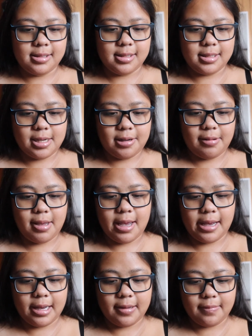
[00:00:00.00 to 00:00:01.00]
So we
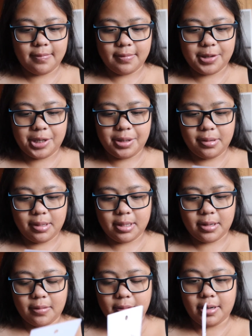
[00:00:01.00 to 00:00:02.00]
have cute
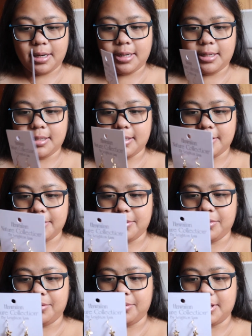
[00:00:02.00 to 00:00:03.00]
earrings.
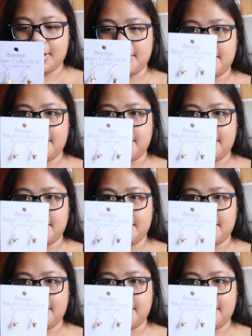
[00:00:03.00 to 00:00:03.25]
Ooh, this